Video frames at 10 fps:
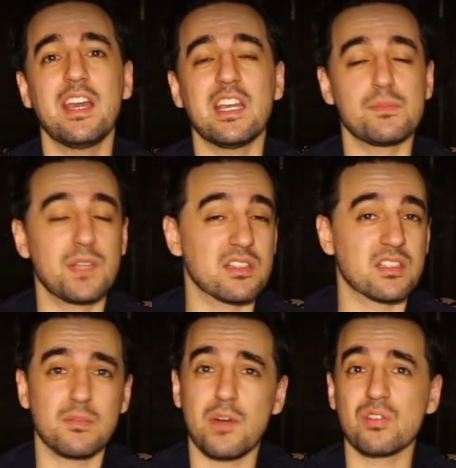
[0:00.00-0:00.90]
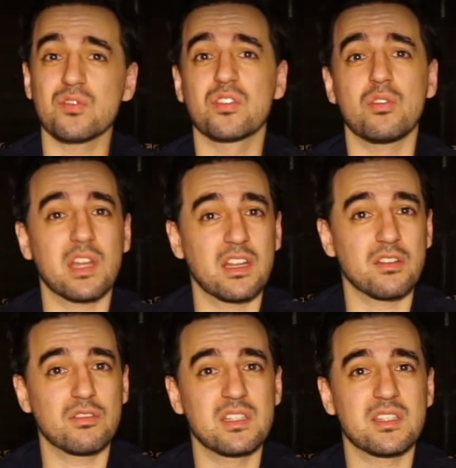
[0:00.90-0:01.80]
is because some models don't get
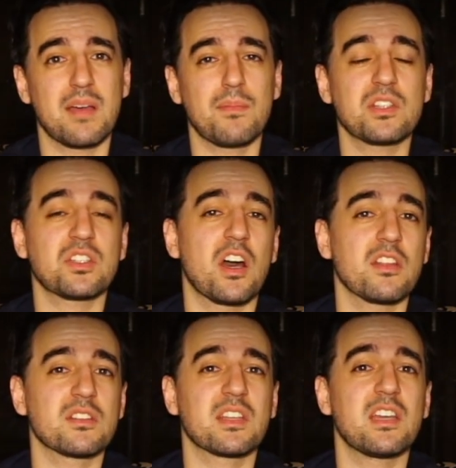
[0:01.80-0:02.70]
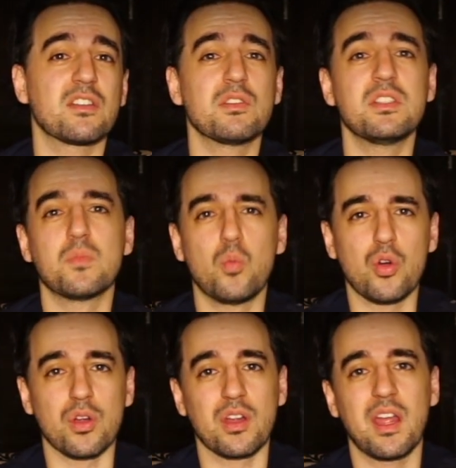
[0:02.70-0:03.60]
increased that much, others get increased
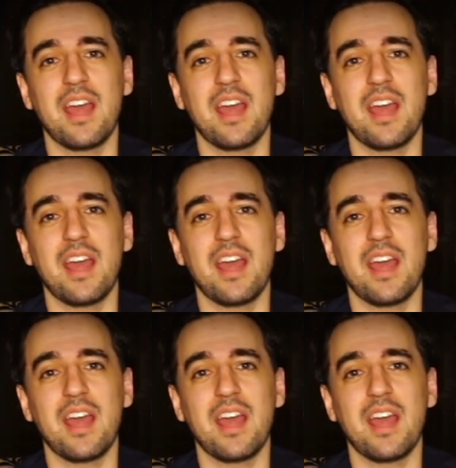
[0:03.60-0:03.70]
more.